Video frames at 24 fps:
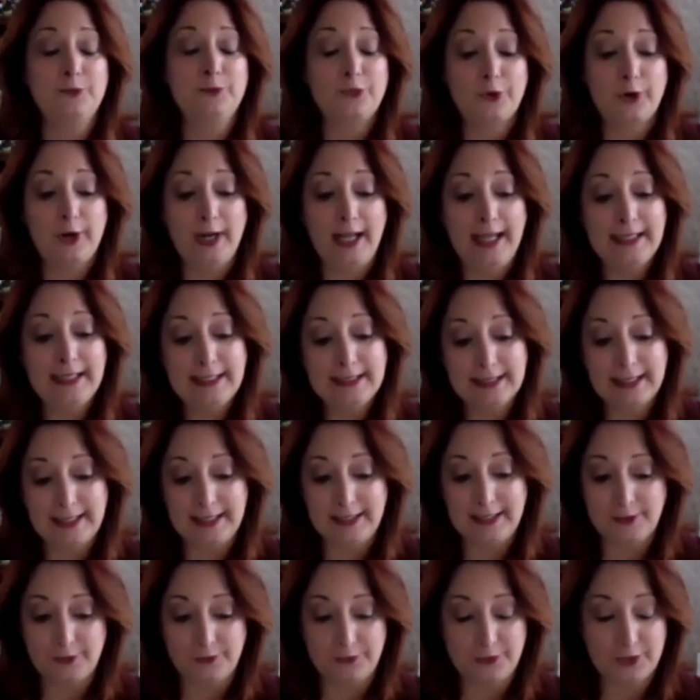for any
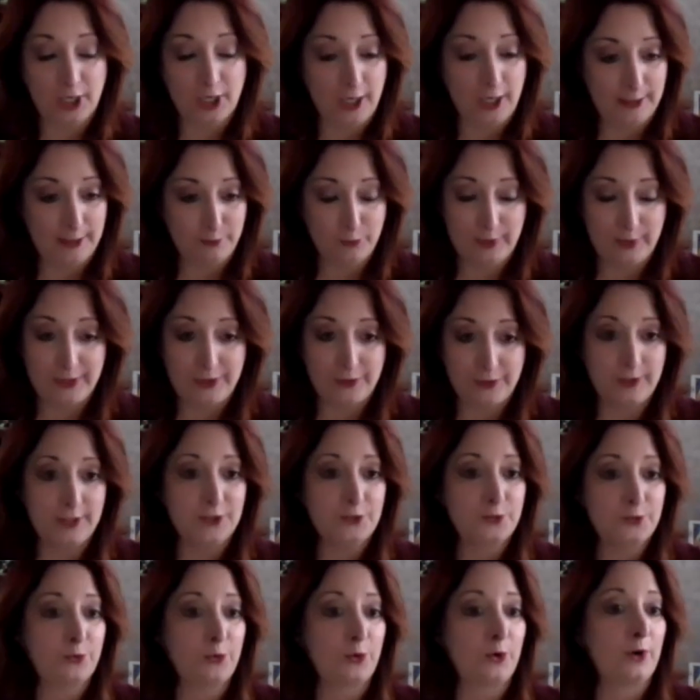length of time, whether
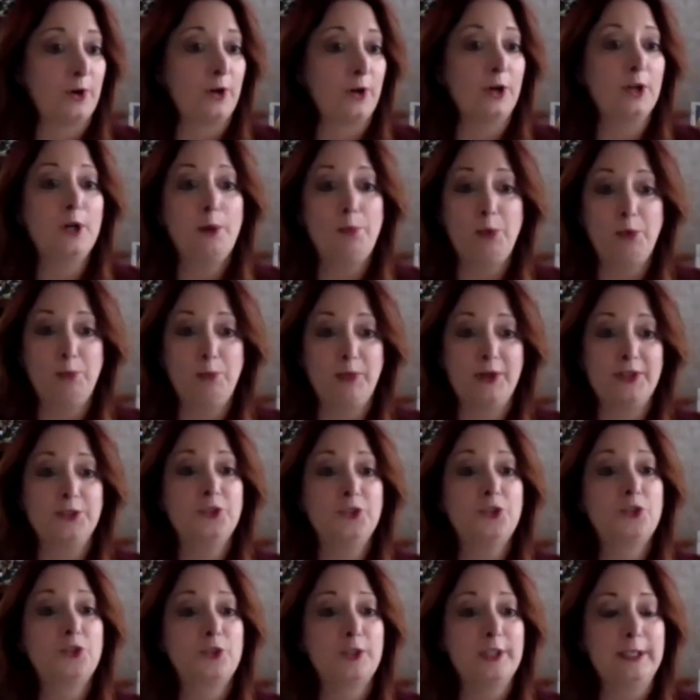it's for a couple months
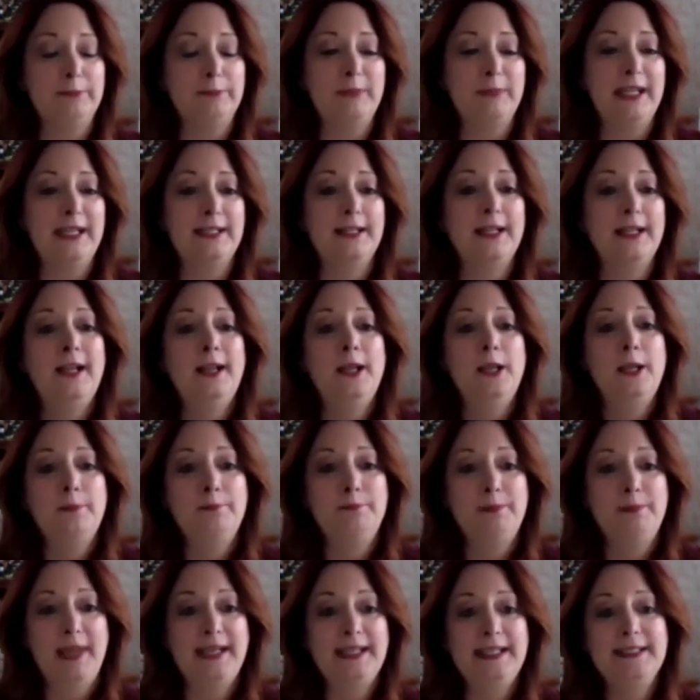treatment,
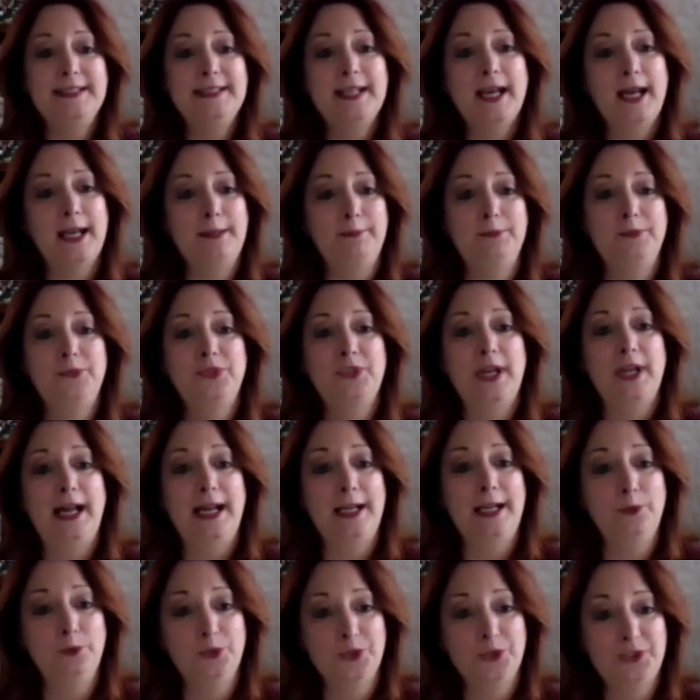many times
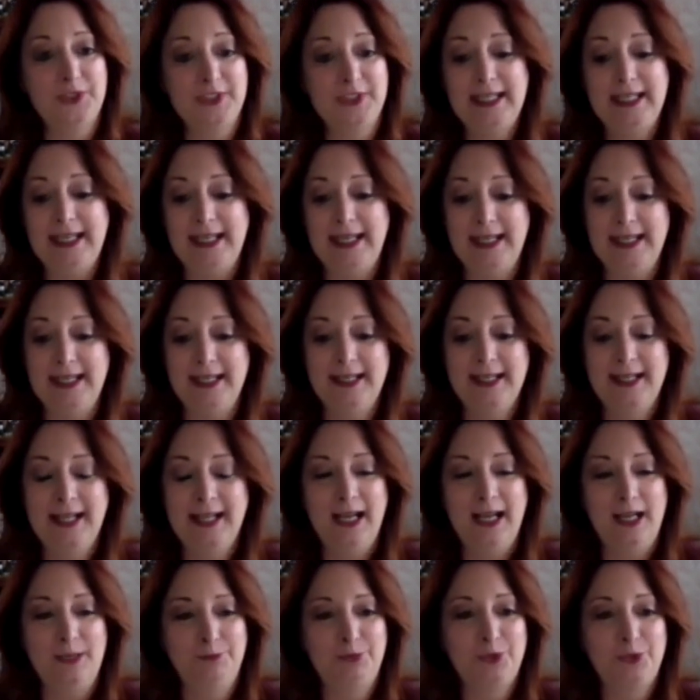I will see
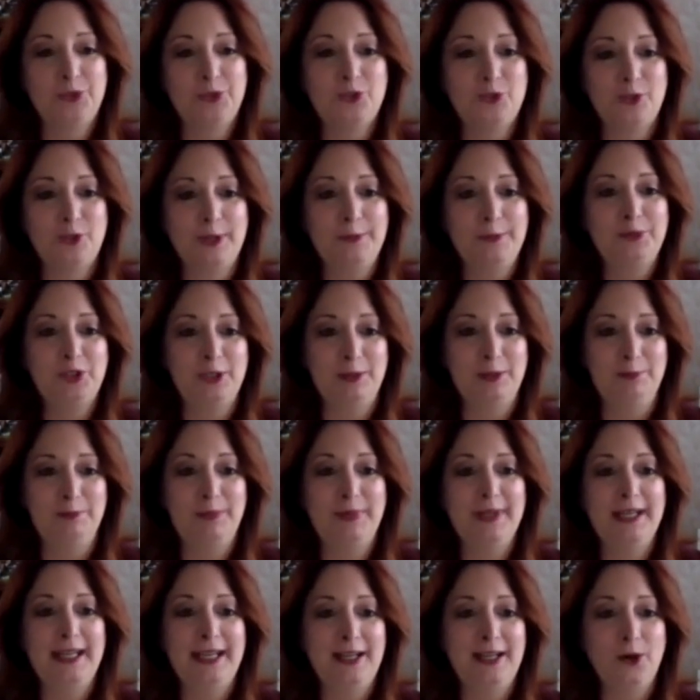a prescription
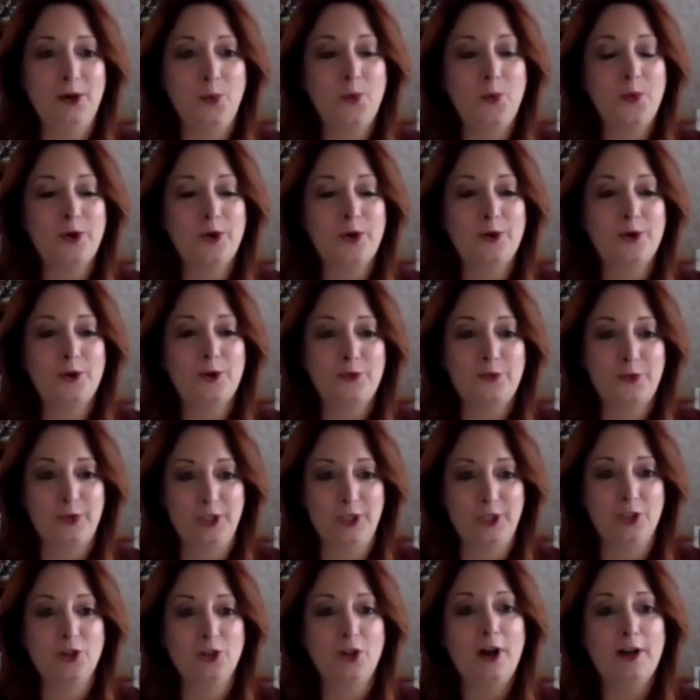being ordered for
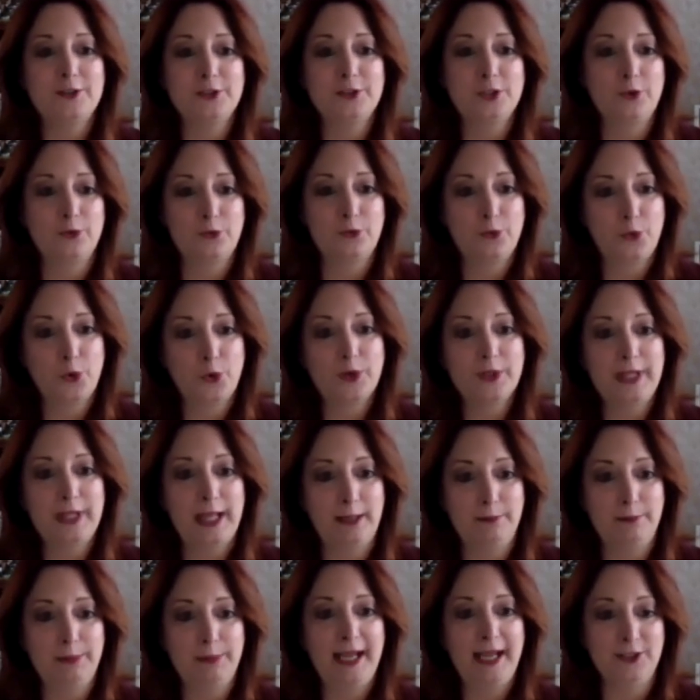naloxone for
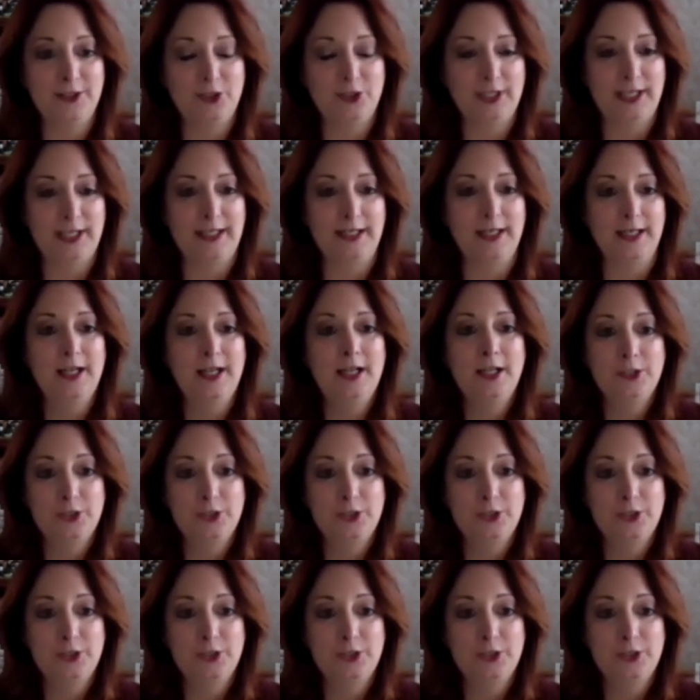that patient